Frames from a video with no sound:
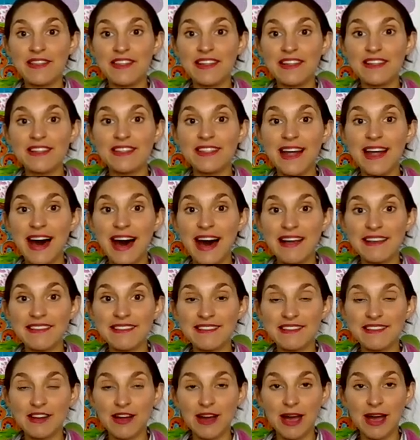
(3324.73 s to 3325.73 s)
The
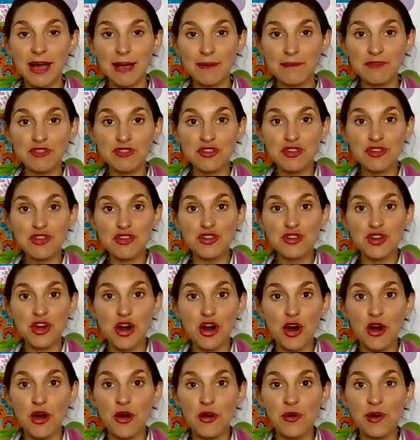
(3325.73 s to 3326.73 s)
last time to
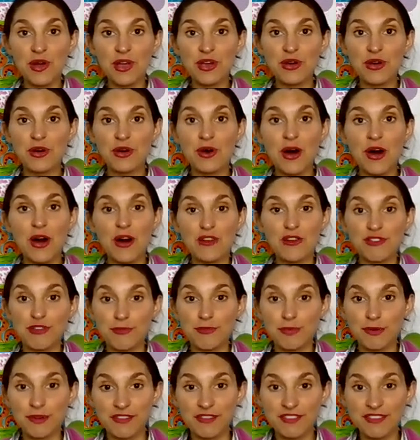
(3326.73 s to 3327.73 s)
show your
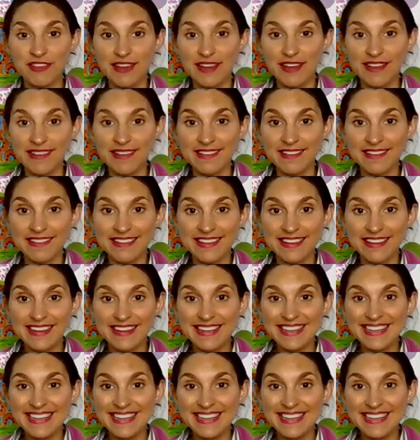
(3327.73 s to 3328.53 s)
octopuses.